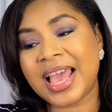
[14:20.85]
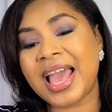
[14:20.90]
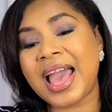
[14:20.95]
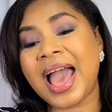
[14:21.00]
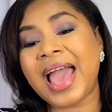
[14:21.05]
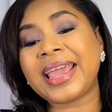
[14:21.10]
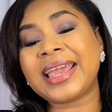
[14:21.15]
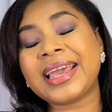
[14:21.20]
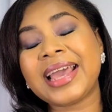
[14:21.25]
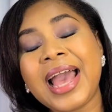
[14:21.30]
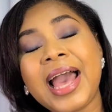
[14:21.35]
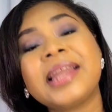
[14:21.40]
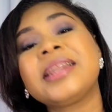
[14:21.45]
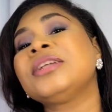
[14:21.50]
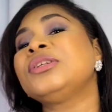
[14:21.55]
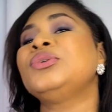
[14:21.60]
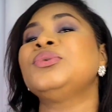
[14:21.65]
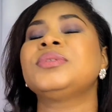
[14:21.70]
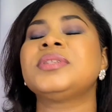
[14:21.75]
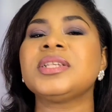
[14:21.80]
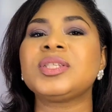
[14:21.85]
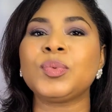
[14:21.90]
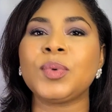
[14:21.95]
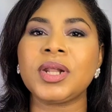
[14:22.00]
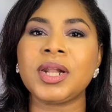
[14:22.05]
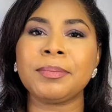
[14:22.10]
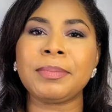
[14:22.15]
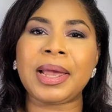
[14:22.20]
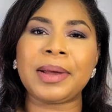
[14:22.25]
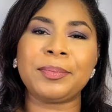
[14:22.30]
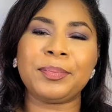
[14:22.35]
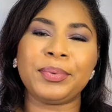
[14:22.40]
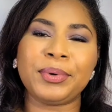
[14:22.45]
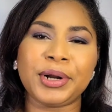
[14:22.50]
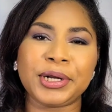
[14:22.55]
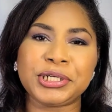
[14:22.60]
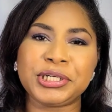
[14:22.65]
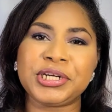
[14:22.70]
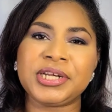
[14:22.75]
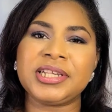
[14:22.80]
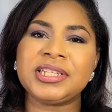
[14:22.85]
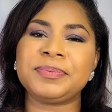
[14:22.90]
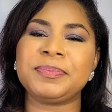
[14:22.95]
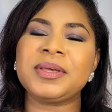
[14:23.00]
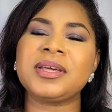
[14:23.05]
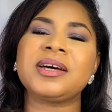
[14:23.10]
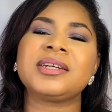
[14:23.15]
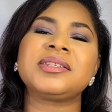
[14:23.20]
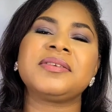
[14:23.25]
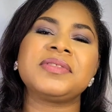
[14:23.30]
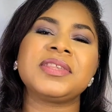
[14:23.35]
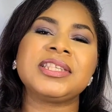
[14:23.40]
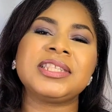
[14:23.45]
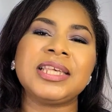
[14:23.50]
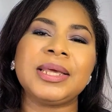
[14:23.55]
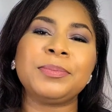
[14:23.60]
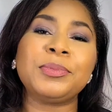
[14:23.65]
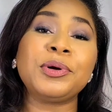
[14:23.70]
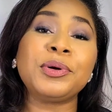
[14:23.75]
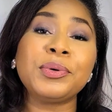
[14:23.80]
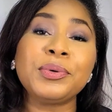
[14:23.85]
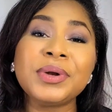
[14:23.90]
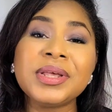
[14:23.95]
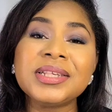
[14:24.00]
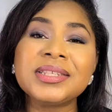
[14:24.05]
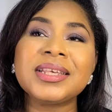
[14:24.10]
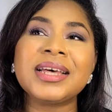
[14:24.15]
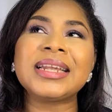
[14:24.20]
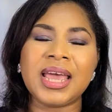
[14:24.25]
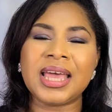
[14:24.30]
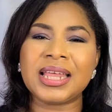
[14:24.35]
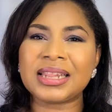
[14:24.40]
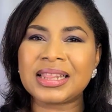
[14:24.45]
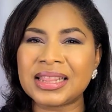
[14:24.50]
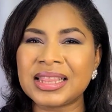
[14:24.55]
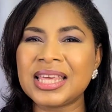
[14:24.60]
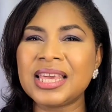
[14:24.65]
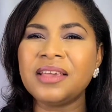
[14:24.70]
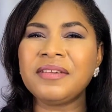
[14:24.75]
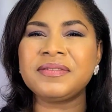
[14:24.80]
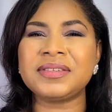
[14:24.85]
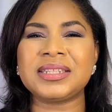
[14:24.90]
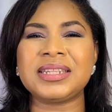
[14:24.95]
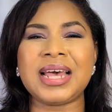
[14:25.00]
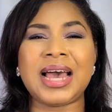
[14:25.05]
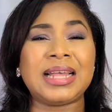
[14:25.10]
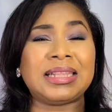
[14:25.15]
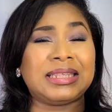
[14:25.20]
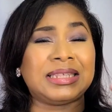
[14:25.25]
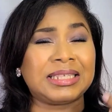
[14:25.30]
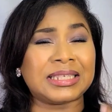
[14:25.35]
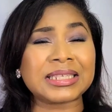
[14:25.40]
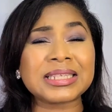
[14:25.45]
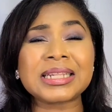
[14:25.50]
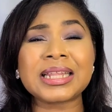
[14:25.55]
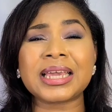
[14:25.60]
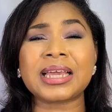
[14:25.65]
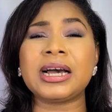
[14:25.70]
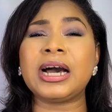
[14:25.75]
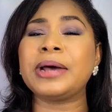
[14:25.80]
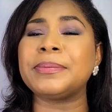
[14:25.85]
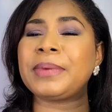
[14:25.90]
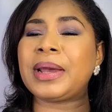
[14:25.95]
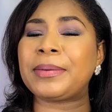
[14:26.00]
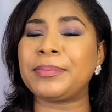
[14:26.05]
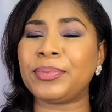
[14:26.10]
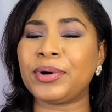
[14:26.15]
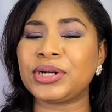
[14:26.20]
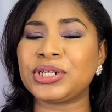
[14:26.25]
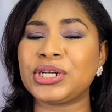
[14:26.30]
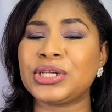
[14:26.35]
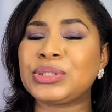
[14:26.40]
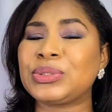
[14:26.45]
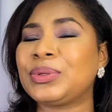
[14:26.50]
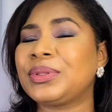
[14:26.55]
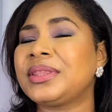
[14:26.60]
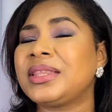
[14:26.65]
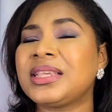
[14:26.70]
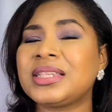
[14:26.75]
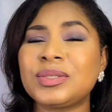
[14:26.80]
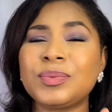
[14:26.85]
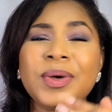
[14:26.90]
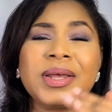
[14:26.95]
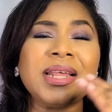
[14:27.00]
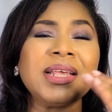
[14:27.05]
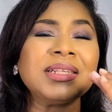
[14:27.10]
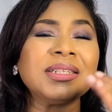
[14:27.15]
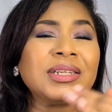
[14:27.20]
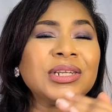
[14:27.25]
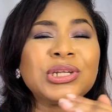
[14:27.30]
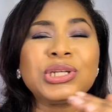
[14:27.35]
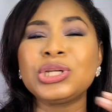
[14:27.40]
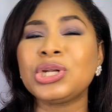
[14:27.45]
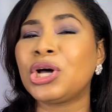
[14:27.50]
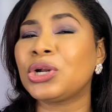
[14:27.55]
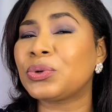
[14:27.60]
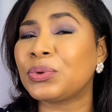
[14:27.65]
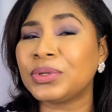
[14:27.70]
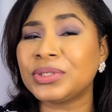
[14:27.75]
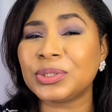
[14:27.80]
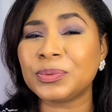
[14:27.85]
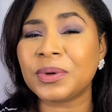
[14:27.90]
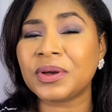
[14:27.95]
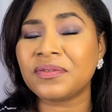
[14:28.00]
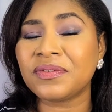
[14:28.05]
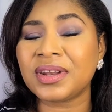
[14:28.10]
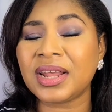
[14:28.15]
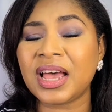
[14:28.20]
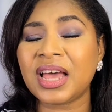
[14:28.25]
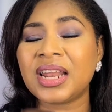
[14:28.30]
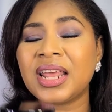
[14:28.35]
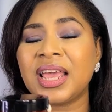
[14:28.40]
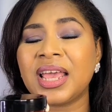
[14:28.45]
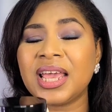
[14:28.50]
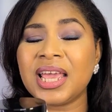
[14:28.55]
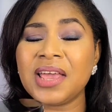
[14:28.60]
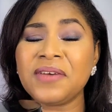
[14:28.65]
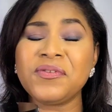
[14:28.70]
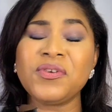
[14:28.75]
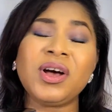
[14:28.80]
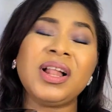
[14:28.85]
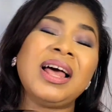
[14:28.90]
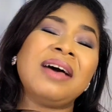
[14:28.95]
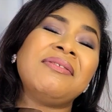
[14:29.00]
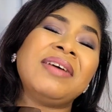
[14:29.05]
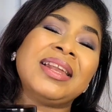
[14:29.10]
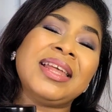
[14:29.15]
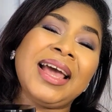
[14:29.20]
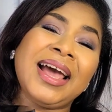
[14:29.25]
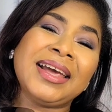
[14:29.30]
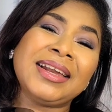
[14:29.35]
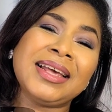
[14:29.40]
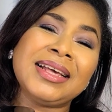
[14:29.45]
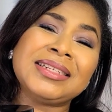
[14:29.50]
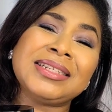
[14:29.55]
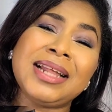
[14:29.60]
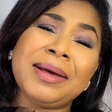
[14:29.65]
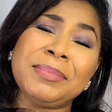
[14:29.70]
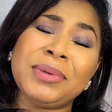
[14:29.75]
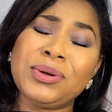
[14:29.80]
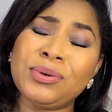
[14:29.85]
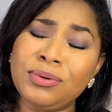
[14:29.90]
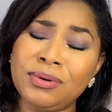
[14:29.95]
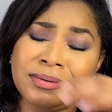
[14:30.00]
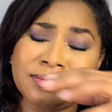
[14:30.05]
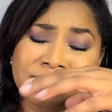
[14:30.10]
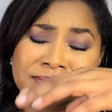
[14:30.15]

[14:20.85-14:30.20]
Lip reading: I cannot use this one on my brushes because of the same reason. It leaves that slick on my brushes. So this one is not going to work for that. If you have any ideas, let me know.